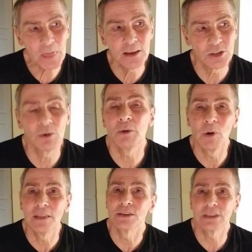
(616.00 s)
So we
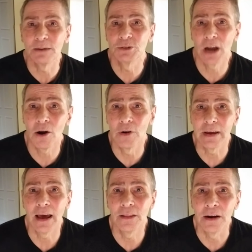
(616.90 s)
went in the same shower
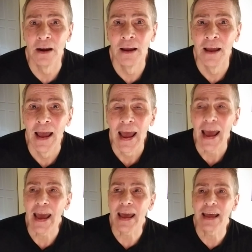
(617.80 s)
together.
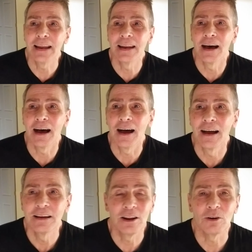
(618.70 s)
And, you
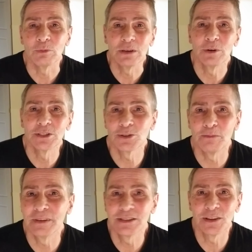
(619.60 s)
know, we
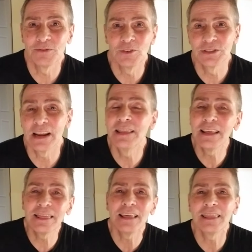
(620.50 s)
stripped, this is the first, and they
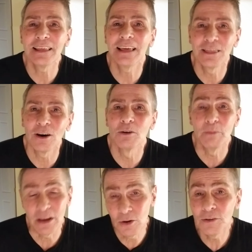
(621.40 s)
thought it would
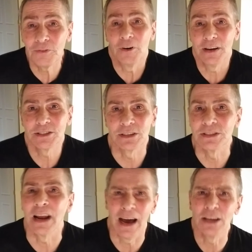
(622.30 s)
be good for us, because
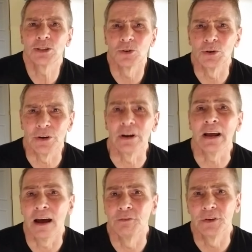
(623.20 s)
in high school, you're going
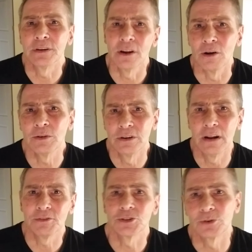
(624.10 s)
to have to, you know, you're going
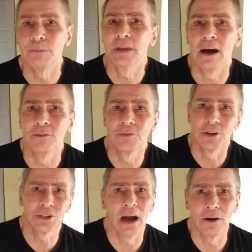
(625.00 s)
to have to strip down for the
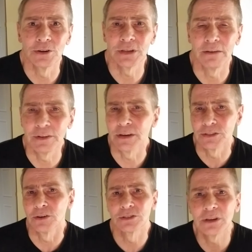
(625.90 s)
showers and everything.
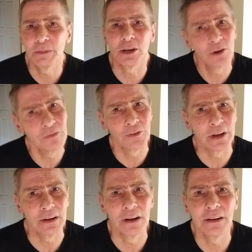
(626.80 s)
So it's going to be good for
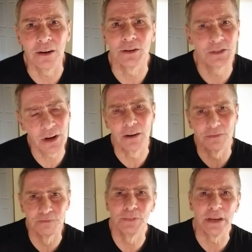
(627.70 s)
you, you know, to
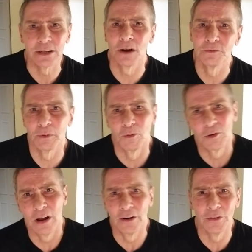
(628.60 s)
start being comfortable
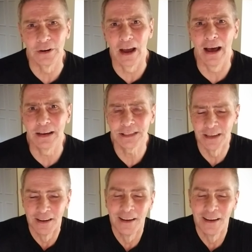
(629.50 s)
around other guys,